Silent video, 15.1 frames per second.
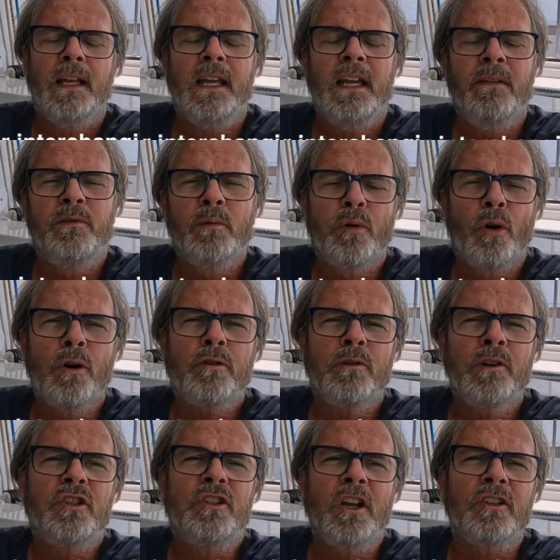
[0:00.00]
If the
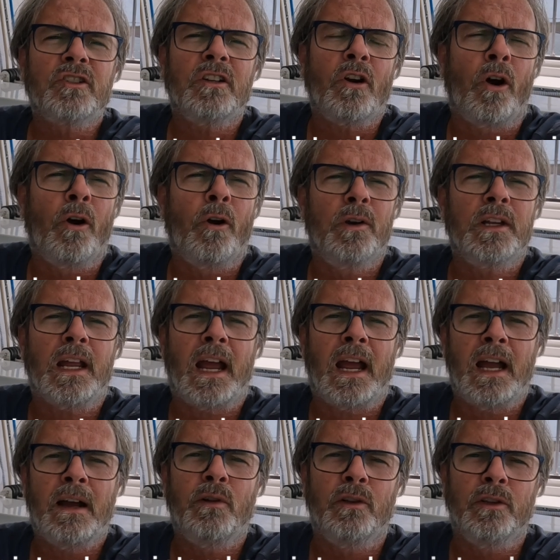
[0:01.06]
brokerage doesn't already
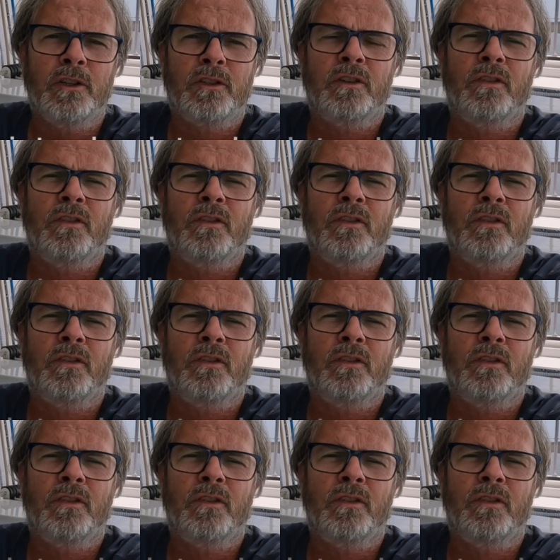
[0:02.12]
have a list